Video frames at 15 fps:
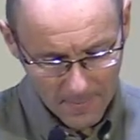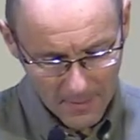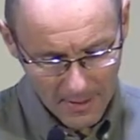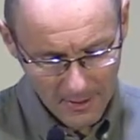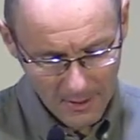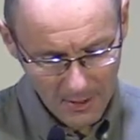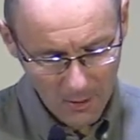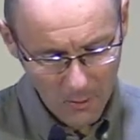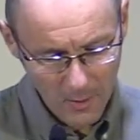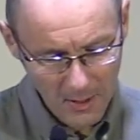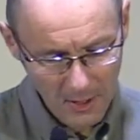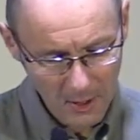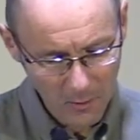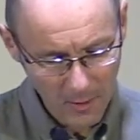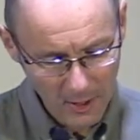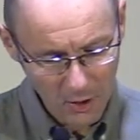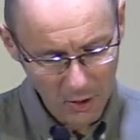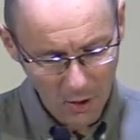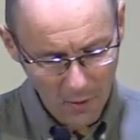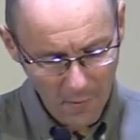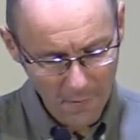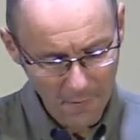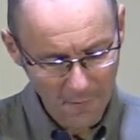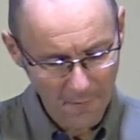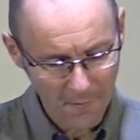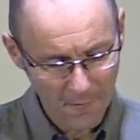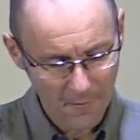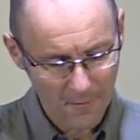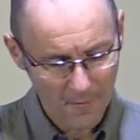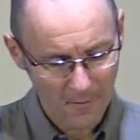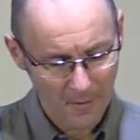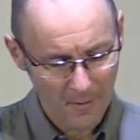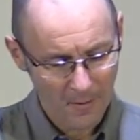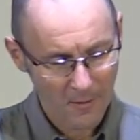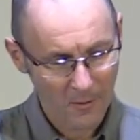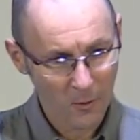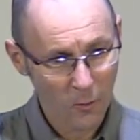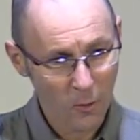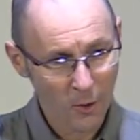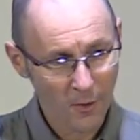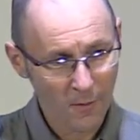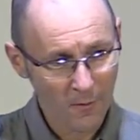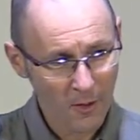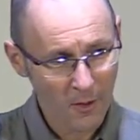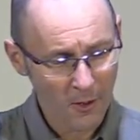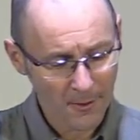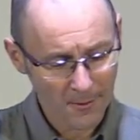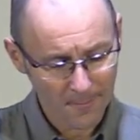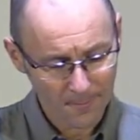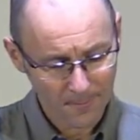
And so we switch off the word of God.